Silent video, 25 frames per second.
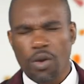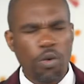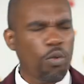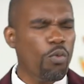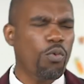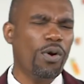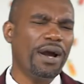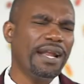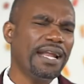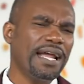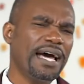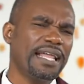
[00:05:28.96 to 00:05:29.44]

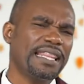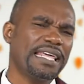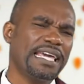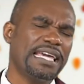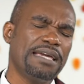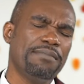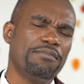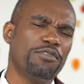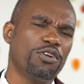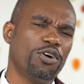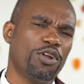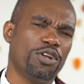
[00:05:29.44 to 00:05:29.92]
one other
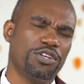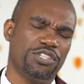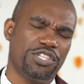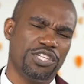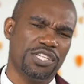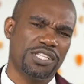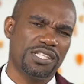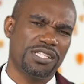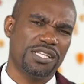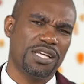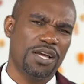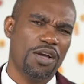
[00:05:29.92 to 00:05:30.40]

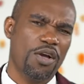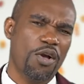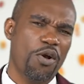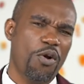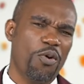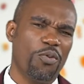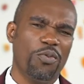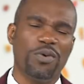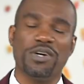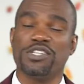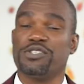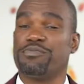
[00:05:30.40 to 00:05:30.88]
hymnologist,
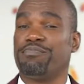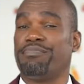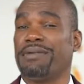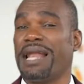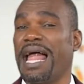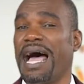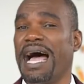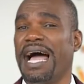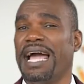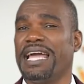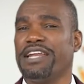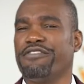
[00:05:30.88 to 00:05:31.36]
was
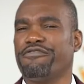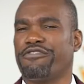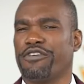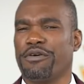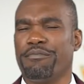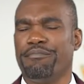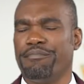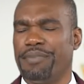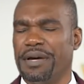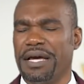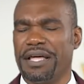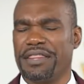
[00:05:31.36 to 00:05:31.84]
blind
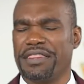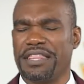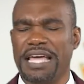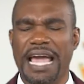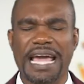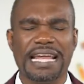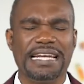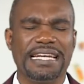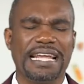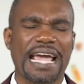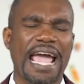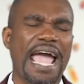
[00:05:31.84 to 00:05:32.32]
from birth,
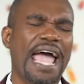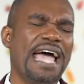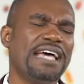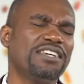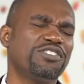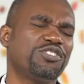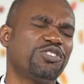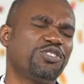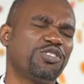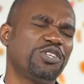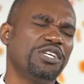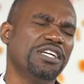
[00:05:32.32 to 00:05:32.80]
and
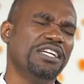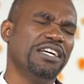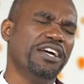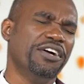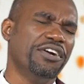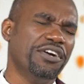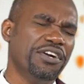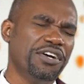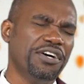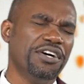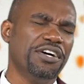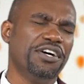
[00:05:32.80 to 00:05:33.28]
as she
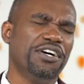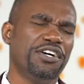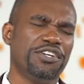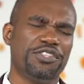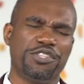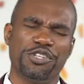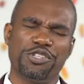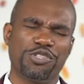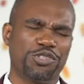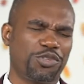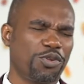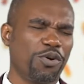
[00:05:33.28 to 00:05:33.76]
heard
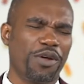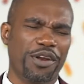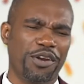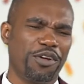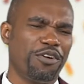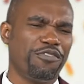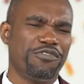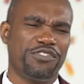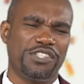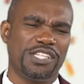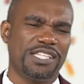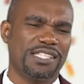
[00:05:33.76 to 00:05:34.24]
the story
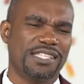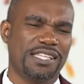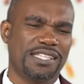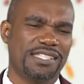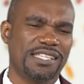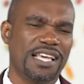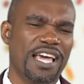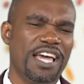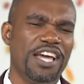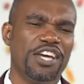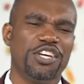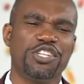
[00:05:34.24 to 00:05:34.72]
of
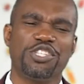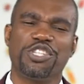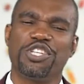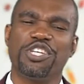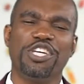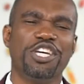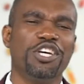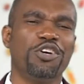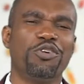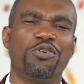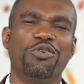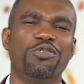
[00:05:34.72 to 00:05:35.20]
Jesus,
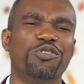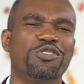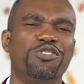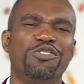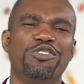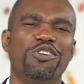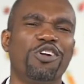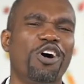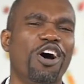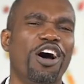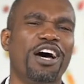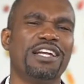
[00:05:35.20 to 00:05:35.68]
she could
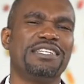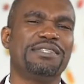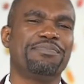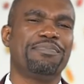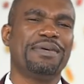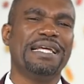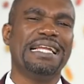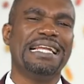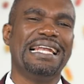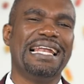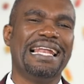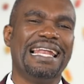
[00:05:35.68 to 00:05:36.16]
not
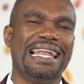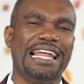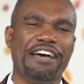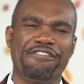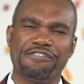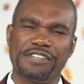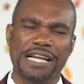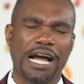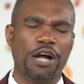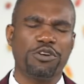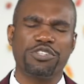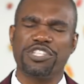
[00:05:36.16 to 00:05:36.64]
be
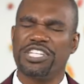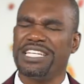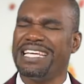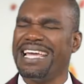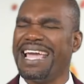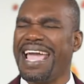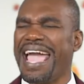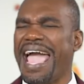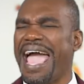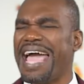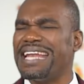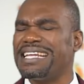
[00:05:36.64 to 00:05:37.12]
left out.
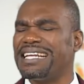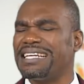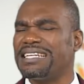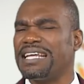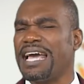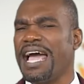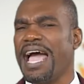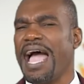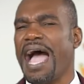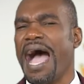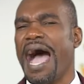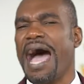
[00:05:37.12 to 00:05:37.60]
She added
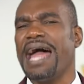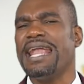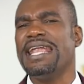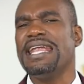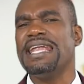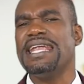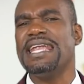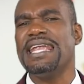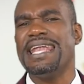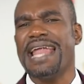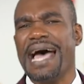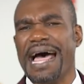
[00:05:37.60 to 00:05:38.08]

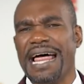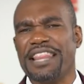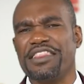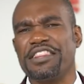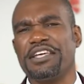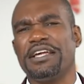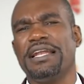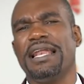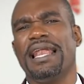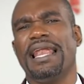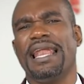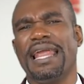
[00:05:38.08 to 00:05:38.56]

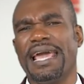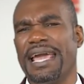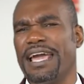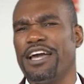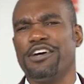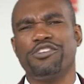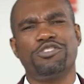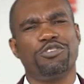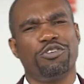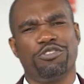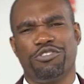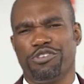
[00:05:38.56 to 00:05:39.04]
another
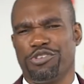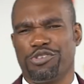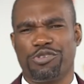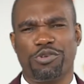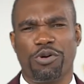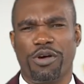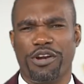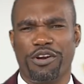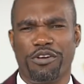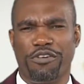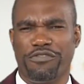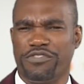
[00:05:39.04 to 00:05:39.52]
layer to the
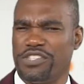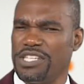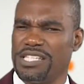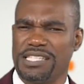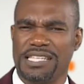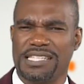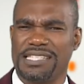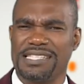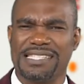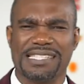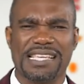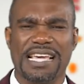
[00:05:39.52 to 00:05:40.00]
story of
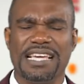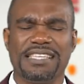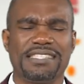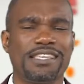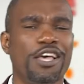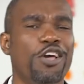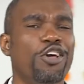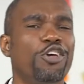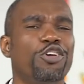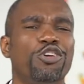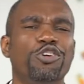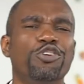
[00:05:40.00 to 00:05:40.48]
Jesus and
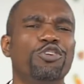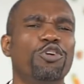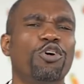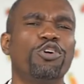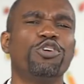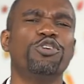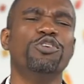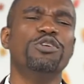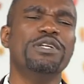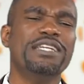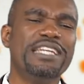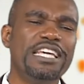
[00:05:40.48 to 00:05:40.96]
says, You know,
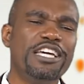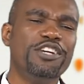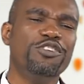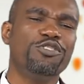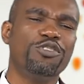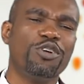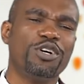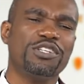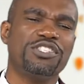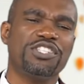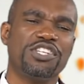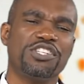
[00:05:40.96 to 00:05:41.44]
you need not